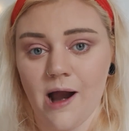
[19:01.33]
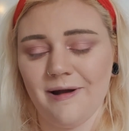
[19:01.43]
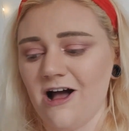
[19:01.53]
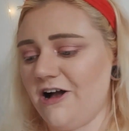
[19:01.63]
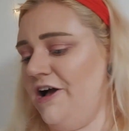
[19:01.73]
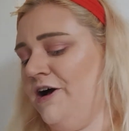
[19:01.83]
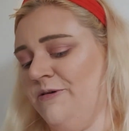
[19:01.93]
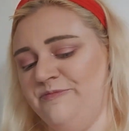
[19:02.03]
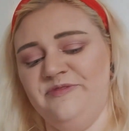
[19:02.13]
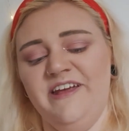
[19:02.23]
Primark.
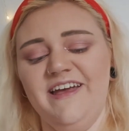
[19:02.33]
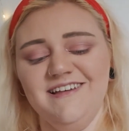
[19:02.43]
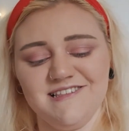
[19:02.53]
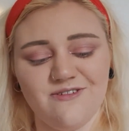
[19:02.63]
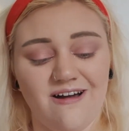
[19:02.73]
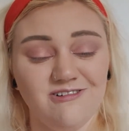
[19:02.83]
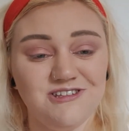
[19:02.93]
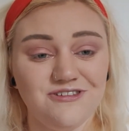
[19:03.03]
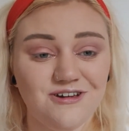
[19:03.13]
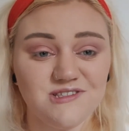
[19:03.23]
So I will
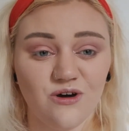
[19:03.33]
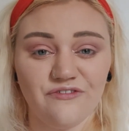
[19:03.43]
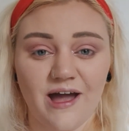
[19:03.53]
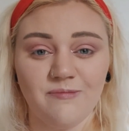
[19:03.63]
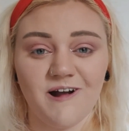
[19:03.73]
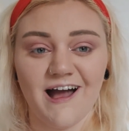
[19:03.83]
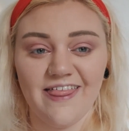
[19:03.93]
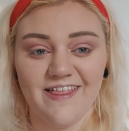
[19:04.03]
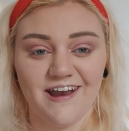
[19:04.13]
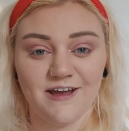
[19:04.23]
do those off camera
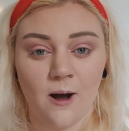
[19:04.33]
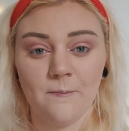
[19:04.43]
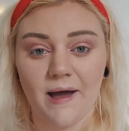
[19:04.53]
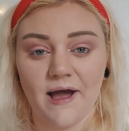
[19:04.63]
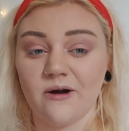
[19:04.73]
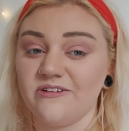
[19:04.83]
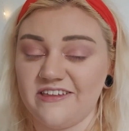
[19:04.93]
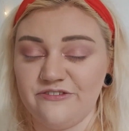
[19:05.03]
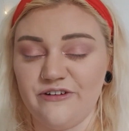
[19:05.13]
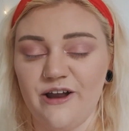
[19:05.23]
and then come back with
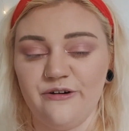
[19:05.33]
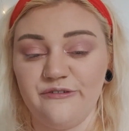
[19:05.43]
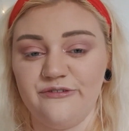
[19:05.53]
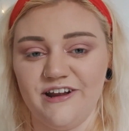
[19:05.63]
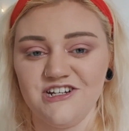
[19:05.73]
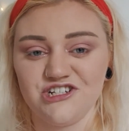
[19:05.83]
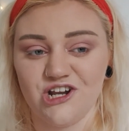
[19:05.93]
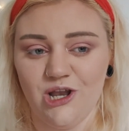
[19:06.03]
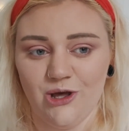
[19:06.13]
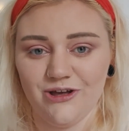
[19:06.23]
the final
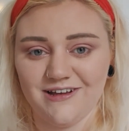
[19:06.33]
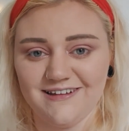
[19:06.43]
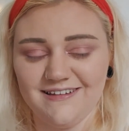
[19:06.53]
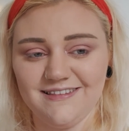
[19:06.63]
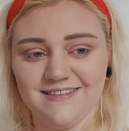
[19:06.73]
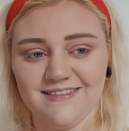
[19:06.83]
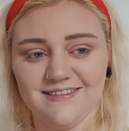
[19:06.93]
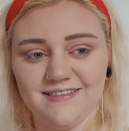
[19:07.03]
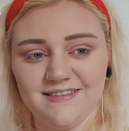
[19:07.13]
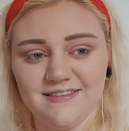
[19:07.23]
finished look.
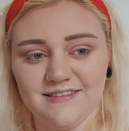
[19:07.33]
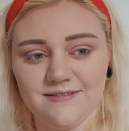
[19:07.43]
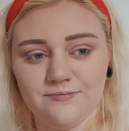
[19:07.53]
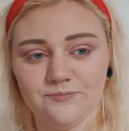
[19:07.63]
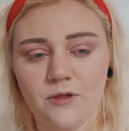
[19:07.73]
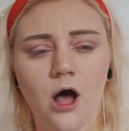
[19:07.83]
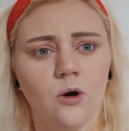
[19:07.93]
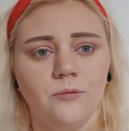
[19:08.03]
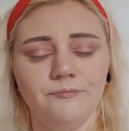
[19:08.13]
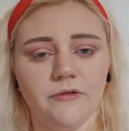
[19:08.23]

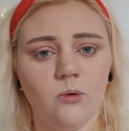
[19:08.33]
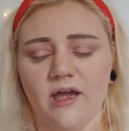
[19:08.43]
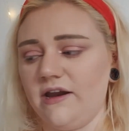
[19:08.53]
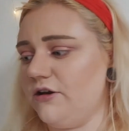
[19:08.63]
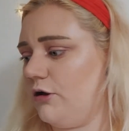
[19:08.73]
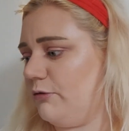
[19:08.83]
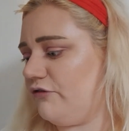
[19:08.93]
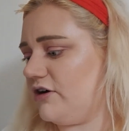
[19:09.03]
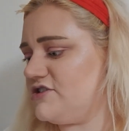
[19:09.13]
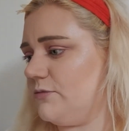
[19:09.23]
Oh, wait, no,
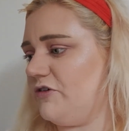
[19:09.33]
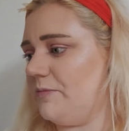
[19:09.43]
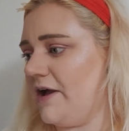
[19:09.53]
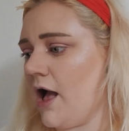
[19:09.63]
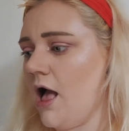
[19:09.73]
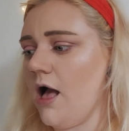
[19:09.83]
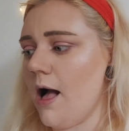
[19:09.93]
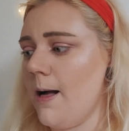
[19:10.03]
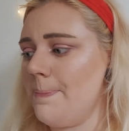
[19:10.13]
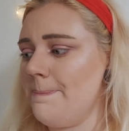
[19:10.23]
before I stop filming.
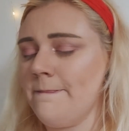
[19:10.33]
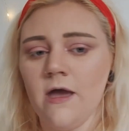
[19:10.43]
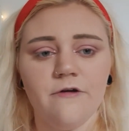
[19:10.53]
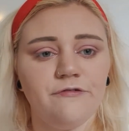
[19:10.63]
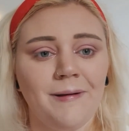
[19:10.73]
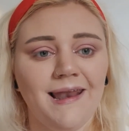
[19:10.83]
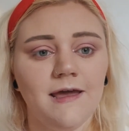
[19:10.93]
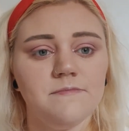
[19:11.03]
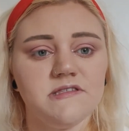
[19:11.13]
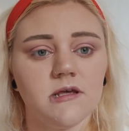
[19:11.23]
For my
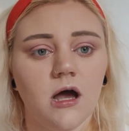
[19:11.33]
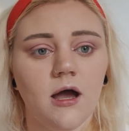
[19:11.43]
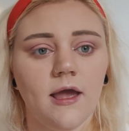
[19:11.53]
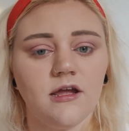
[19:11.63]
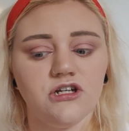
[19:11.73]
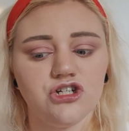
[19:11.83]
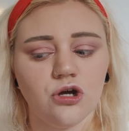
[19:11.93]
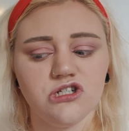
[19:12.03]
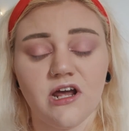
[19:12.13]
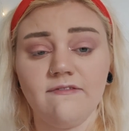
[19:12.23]
lips, I
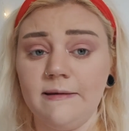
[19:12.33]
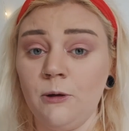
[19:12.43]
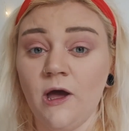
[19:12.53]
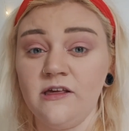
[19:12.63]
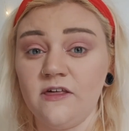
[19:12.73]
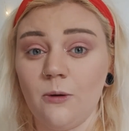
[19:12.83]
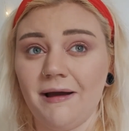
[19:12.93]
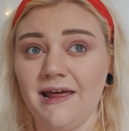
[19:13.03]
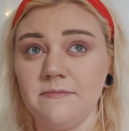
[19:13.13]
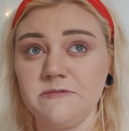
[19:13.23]
don't generally put anything on
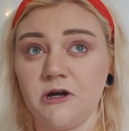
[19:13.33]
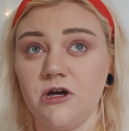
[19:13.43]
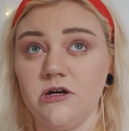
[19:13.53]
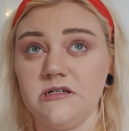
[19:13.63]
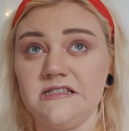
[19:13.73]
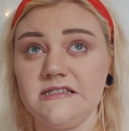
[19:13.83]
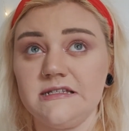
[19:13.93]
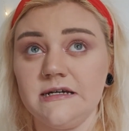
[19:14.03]
my lips because